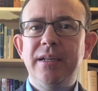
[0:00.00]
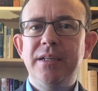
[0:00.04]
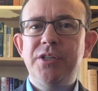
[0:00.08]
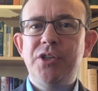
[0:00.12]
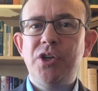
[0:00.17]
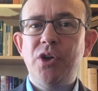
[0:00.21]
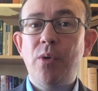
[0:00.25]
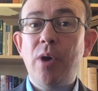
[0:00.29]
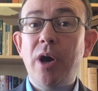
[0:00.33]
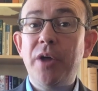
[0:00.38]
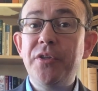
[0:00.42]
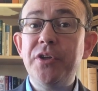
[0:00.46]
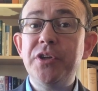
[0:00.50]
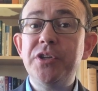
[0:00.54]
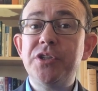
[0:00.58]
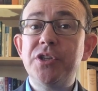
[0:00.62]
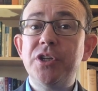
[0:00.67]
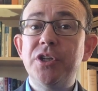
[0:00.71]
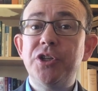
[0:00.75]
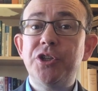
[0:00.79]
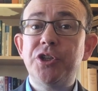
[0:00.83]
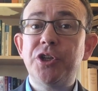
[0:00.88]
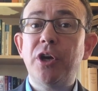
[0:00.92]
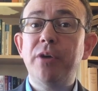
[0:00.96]
To
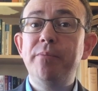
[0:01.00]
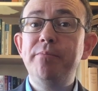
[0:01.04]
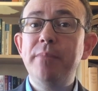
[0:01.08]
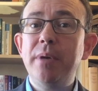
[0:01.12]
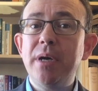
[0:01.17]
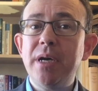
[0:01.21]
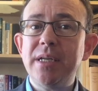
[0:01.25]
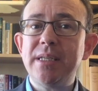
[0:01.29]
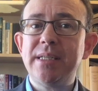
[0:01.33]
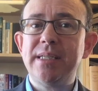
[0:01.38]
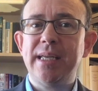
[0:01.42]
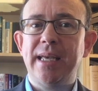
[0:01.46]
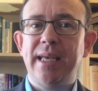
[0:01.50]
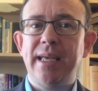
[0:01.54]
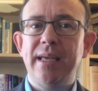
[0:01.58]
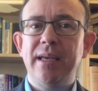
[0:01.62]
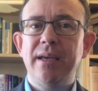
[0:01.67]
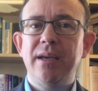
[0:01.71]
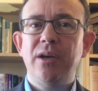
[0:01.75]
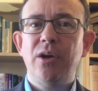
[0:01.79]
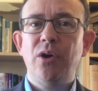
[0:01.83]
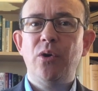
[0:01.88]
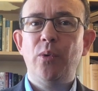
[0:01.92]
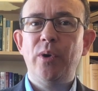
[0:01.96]
others, show mercy
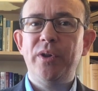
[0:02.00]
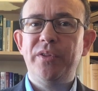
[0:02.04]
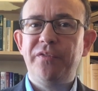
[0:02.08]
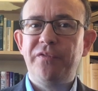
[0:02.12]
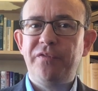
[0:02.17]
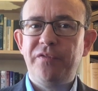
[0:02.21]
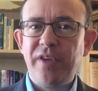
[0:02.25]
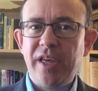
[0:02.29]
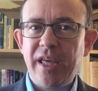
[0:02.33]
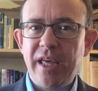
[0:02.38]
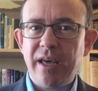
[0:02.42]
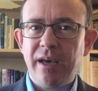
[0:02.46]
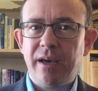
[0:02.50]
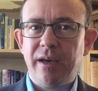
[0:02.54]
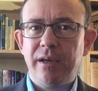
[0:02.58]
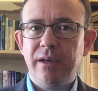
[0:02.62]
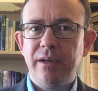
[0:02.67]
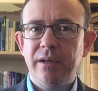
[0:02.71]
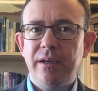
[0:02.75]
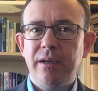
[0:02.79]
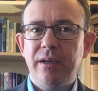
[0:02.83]
with fear,